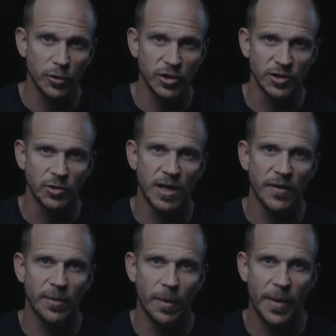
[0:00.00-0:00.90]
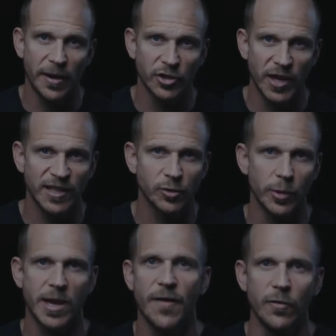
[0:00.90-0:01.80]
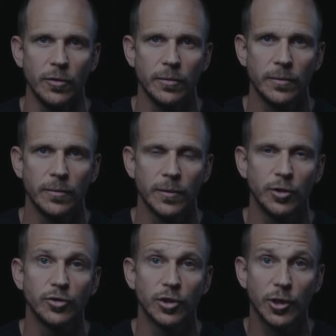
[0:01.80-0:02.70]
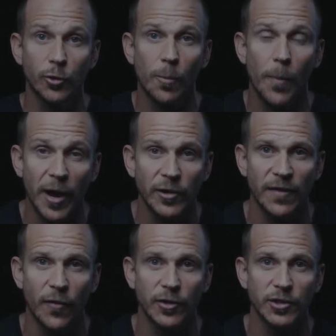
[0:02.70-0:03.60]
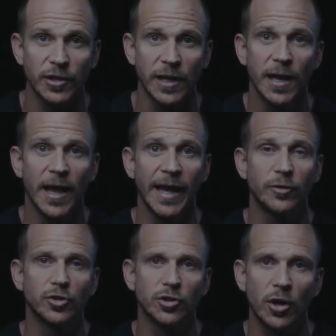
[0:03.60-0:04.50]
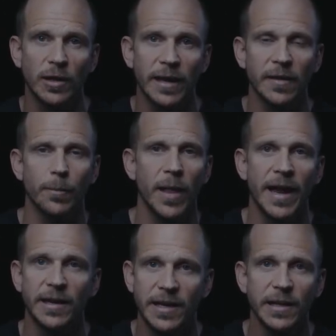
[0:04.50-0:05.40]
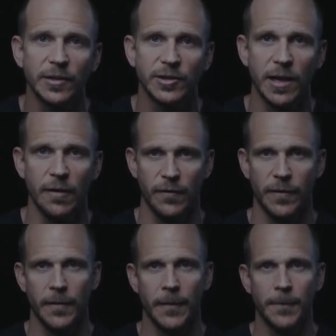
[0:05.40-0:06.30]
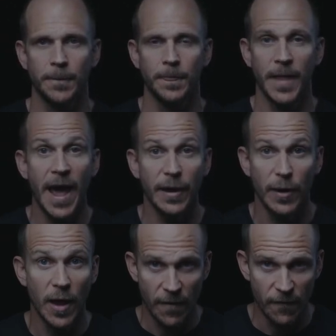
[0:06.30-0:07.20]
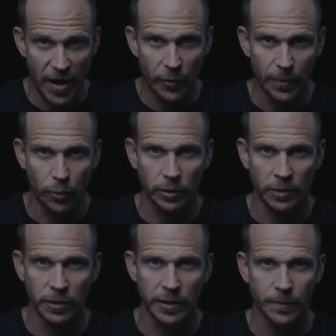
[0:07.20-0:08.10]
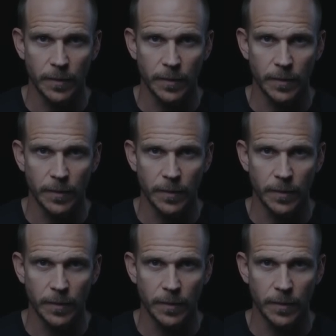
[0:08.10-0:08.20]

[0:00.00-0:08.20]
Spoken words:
oceans to give them a better chance to recover, to secure biodiversity, and to start letting the planet heal itself. And, very importantly,